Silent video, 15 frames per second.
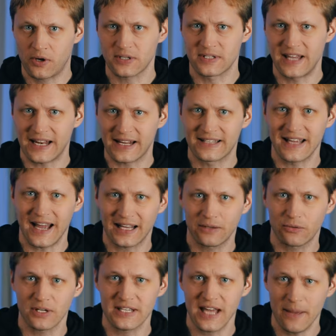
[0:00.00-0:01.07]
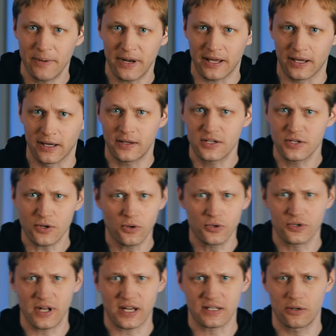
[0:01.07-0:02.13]
Because that's exactly what is happening. And this
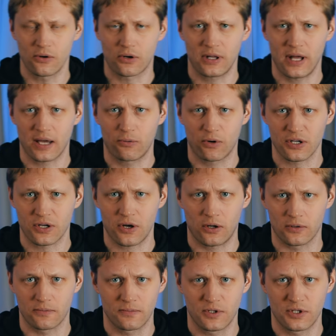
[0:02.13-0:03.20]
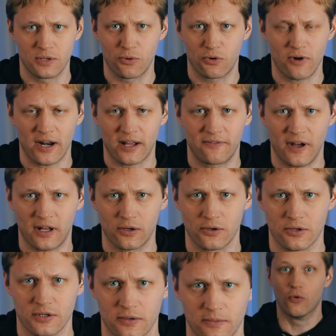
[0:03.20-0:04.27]
also doesn't look like what is called democratic
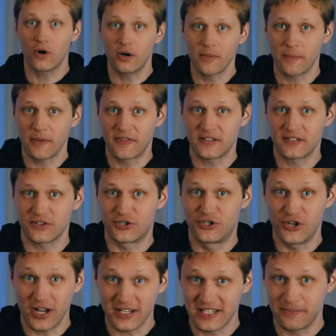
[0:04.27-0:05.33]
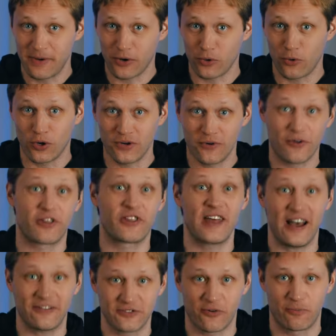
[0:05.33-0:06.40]
values. Or maybe this is just about ordinary
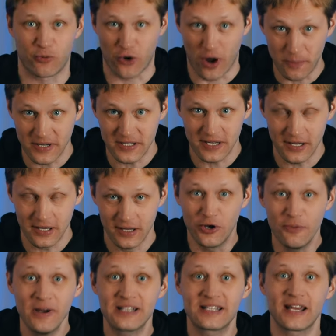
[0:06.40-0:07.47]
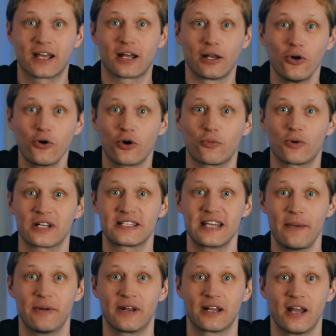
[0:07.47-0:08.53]
theft of property? You may take a look on what is
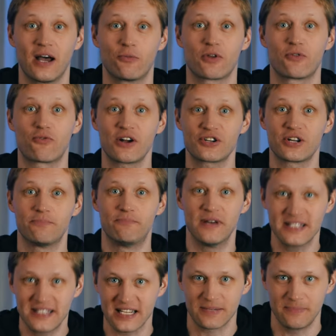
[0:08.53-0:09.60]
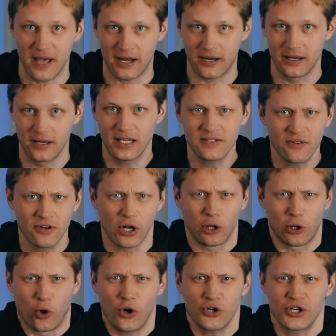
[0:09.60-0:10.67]
happening now with Russian businessmen. Isn't there
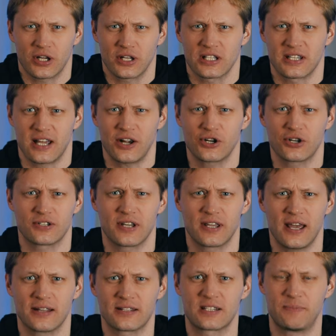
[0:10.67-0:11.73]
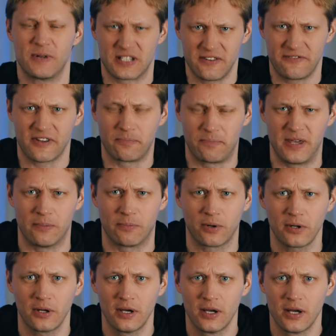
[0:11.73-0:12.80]
logic and sanctions against specific
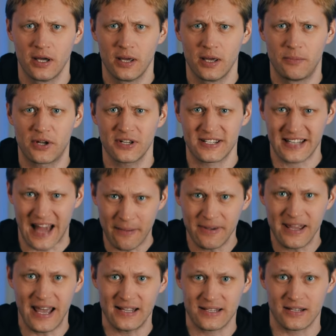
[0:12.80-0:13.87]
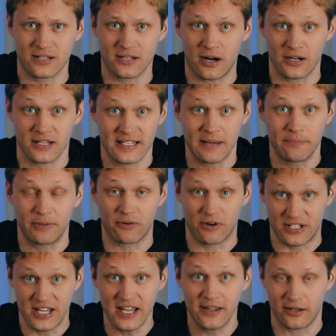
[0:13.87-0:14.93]
people? Because some cases are simply
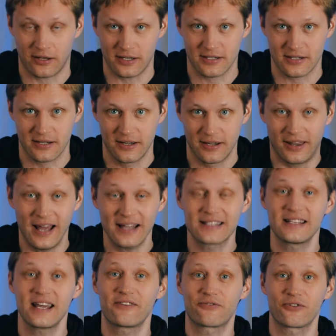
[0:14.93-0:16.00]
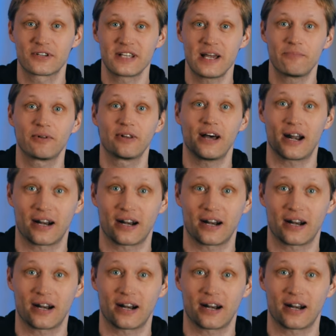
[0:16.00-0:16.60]
ridiculous. Let's take, for example,